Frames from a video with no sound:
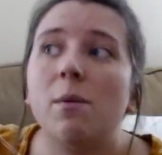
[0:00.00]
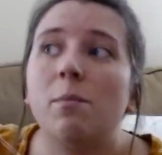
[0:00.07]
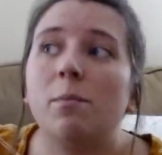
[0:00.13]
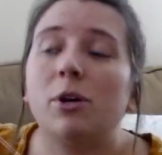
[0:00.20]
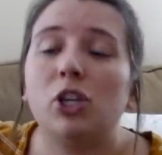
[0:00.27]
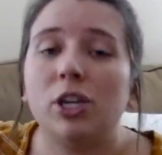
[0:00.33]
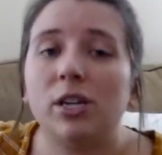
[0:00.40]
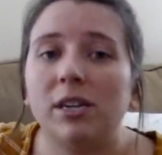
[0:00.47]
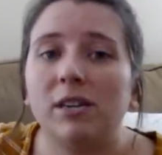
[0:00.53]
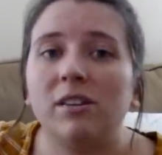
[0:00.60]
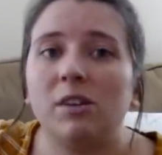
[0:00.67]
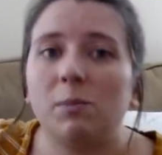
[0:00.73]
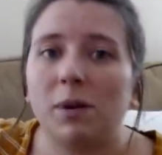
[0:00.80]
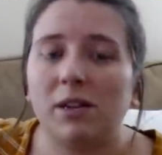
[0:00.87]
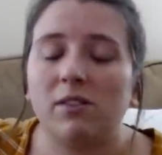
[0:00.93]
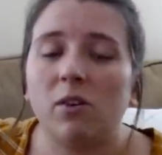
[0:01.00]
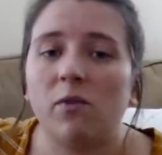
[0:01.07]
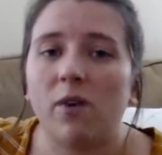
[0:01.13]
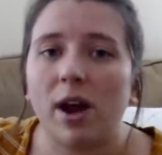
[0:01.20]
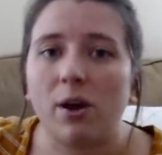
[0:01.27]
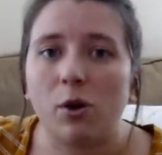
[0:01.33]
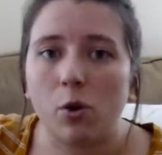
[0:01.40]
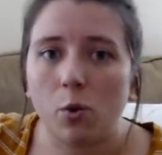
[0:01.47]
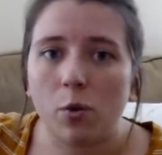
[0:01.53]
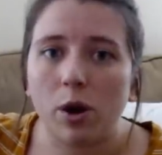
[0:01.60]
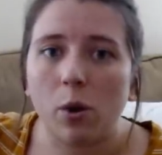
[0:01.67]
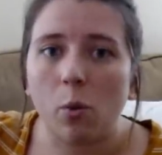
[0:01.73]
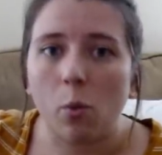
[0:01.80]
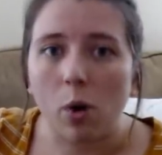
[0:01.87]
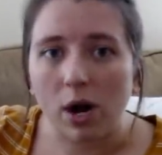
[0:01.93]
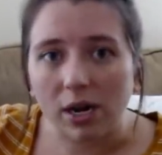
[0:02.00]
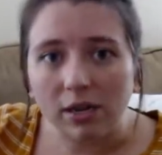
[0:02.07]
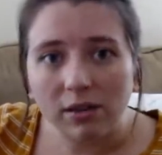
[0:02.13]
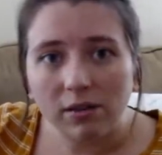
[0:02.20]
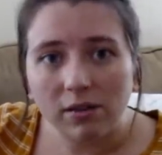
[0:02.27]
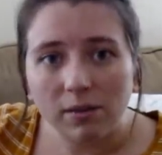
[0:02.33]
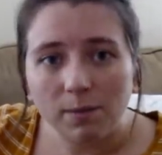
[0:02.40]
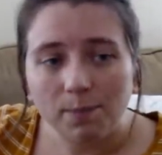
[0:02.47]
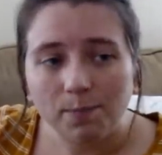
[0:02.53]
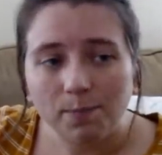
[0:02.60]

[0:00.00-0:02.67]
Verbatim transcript: But she didn't specify who it was.